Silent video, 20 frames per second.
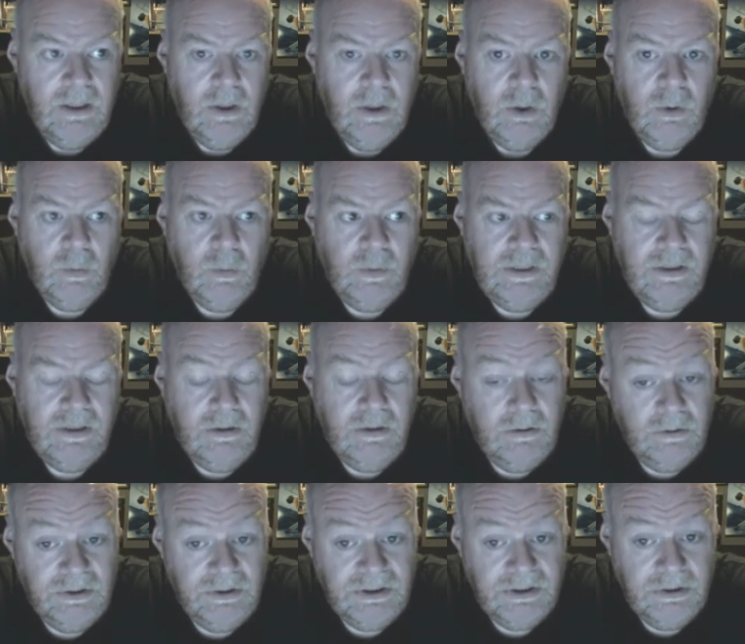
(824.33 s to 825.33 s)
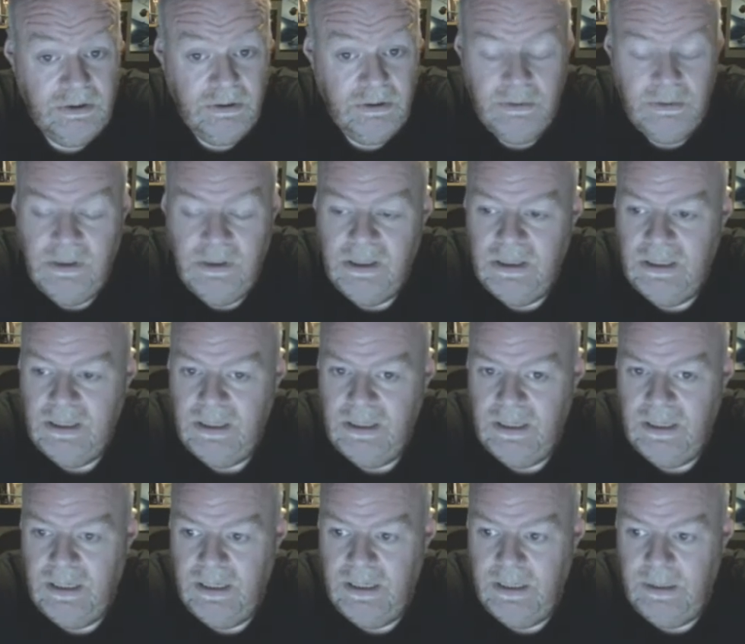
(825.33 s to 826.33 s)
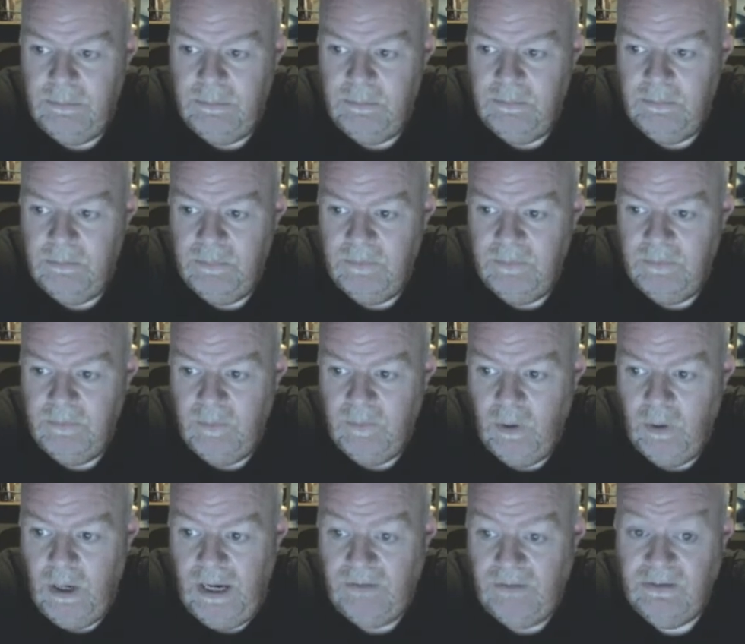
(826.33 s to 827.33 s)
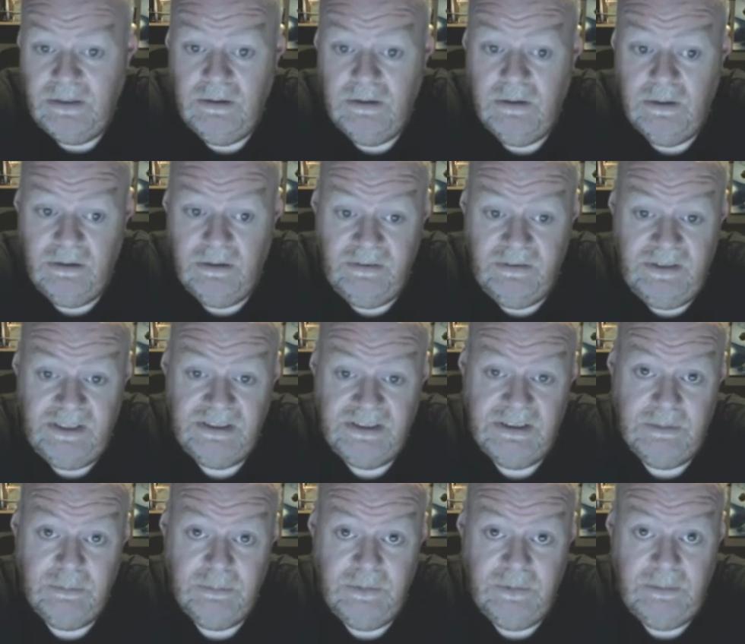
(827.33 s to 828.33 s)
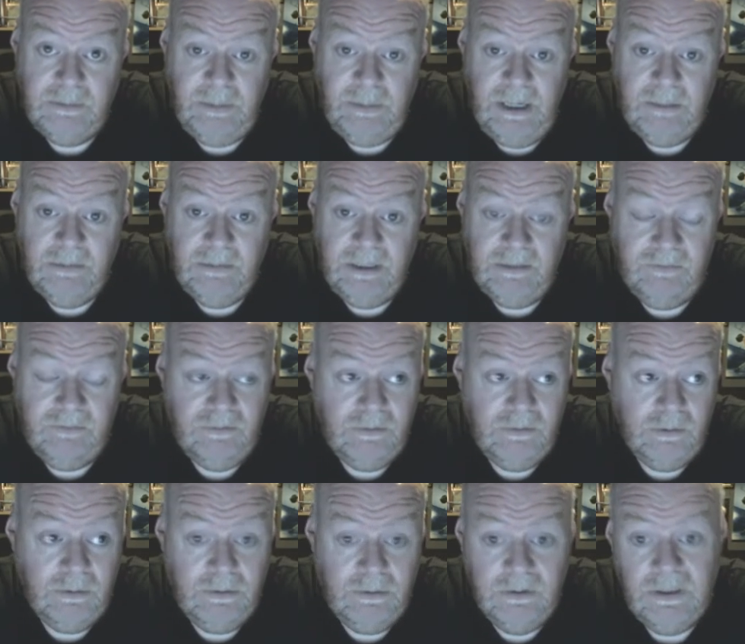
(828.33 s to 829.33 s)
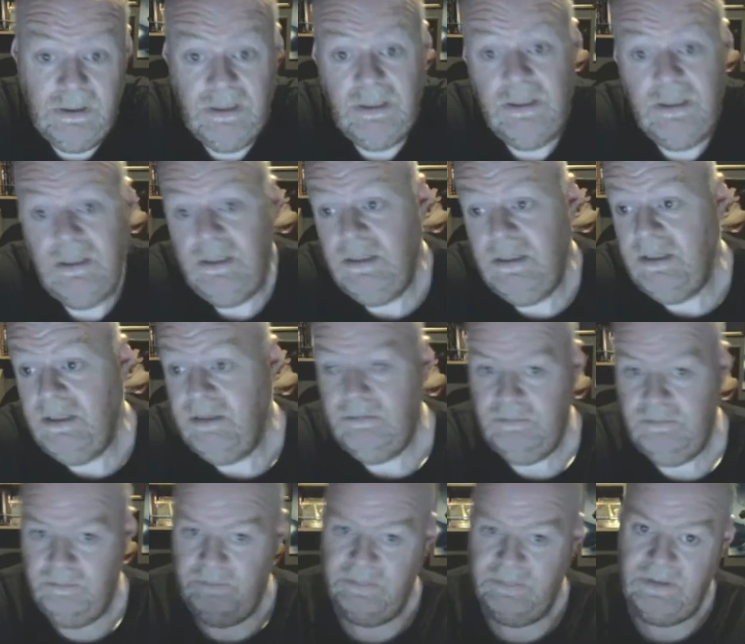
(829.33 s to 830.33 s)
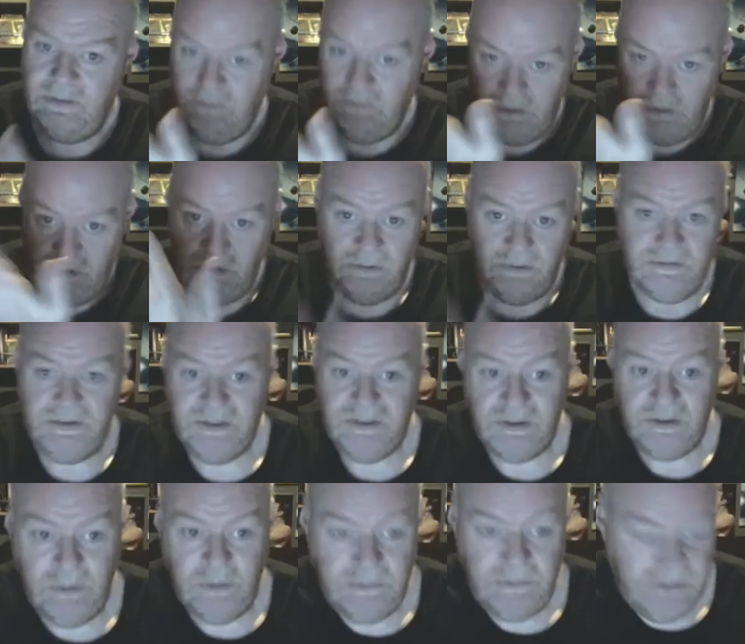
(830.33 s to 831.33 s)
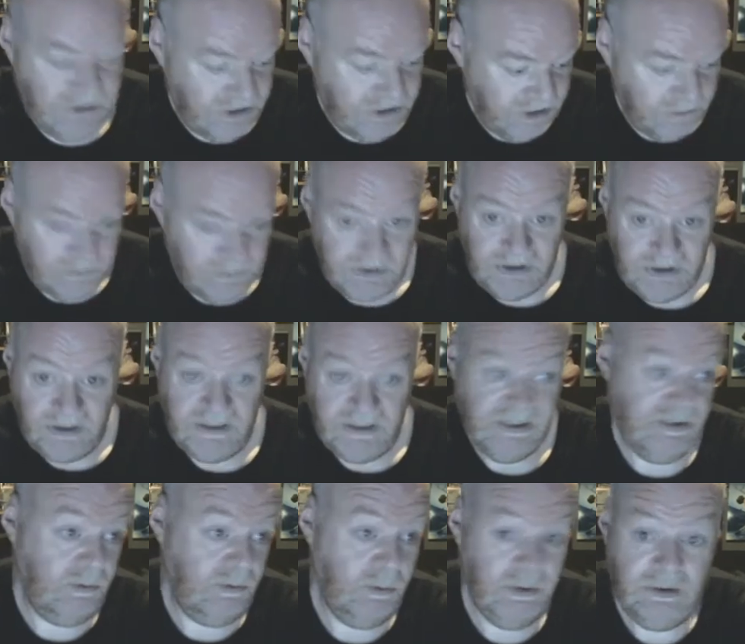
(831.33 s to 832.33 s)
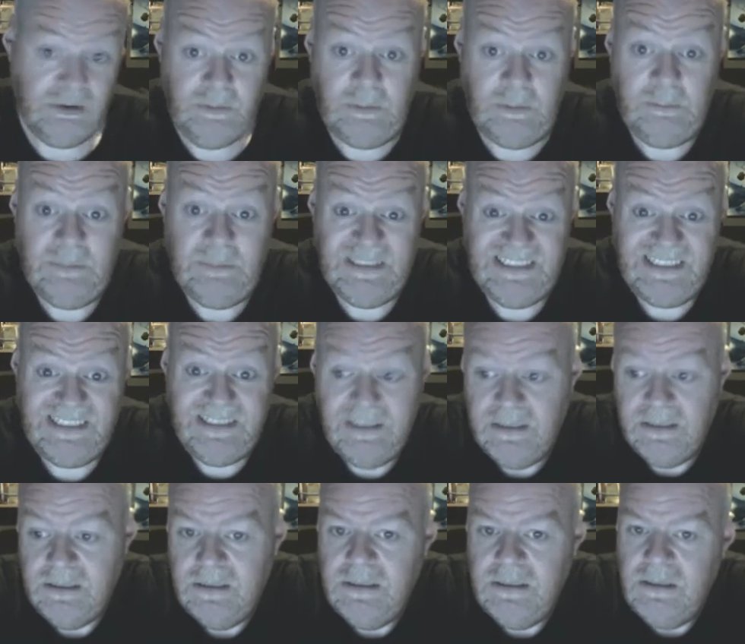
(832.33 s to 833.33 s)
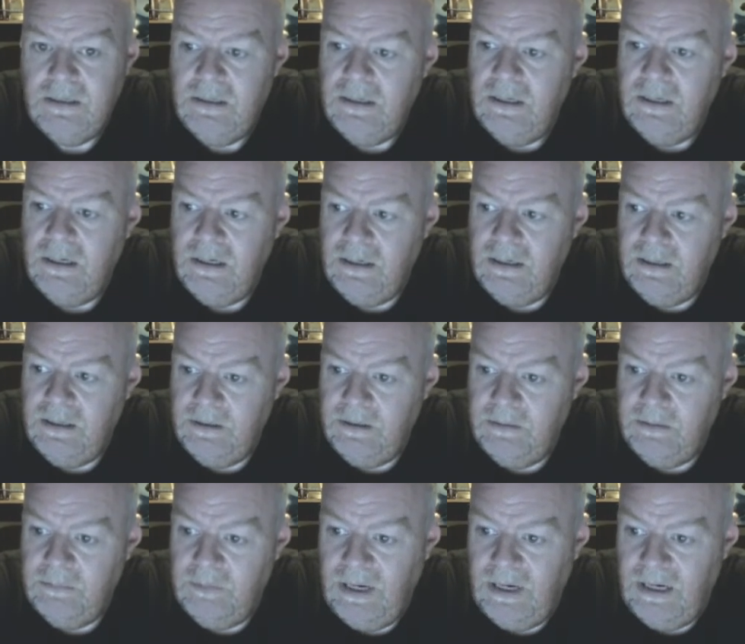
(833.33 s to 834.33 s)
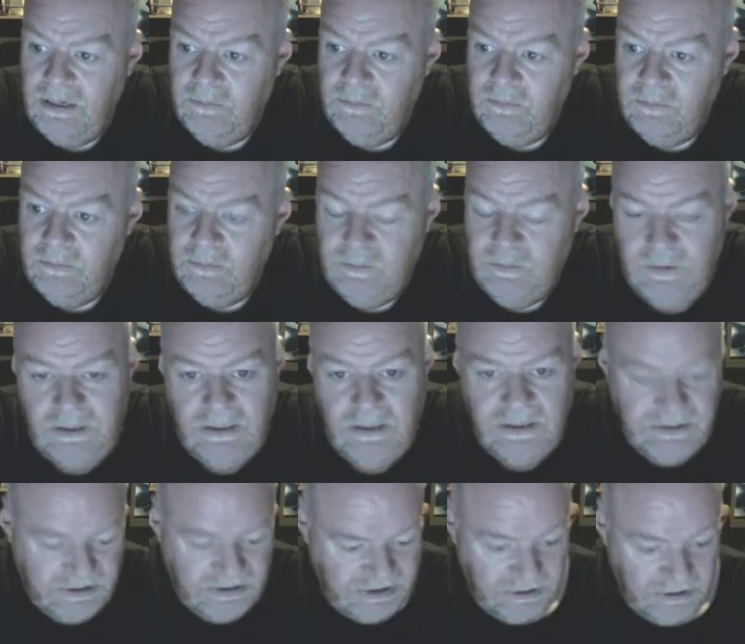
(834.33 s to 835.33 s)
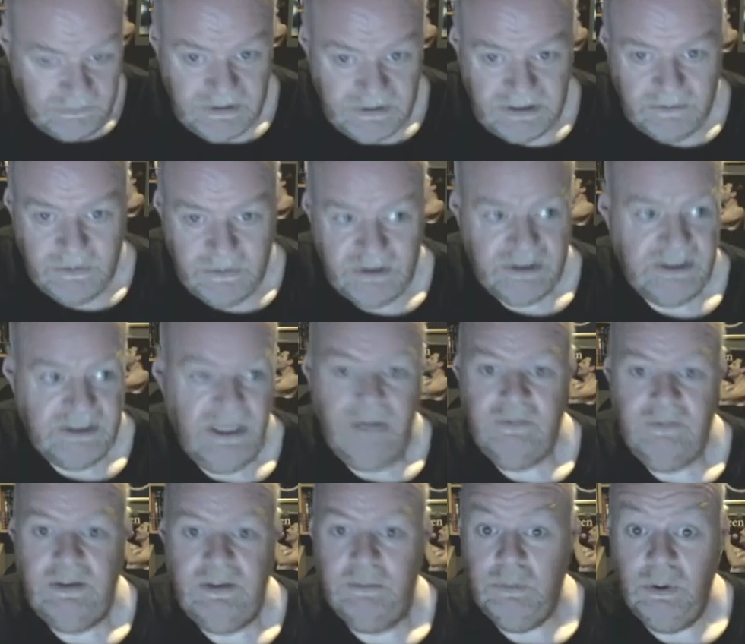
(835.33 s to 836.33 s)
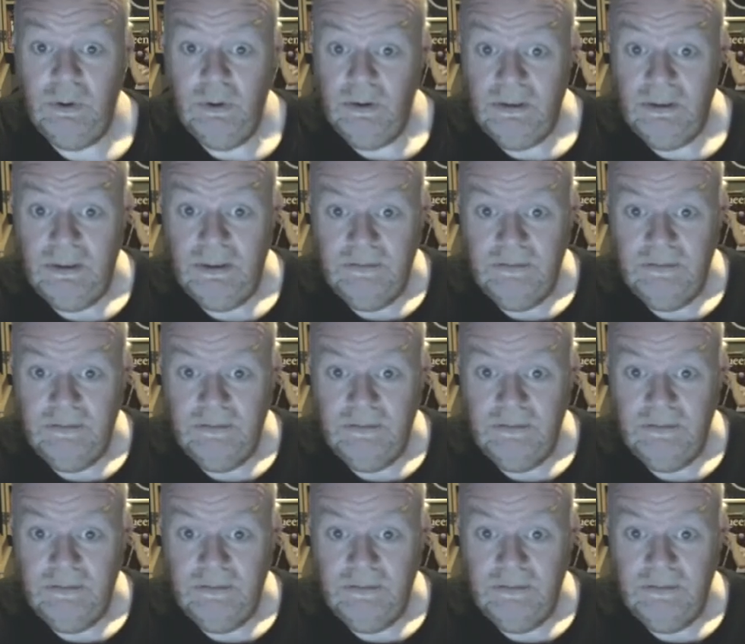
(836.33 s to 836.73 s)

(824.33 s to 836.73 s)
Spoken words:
We are also have a lot of things in the pipeline for the recordings as well this year, which is going to be busy. And seriously, we're just having a ball.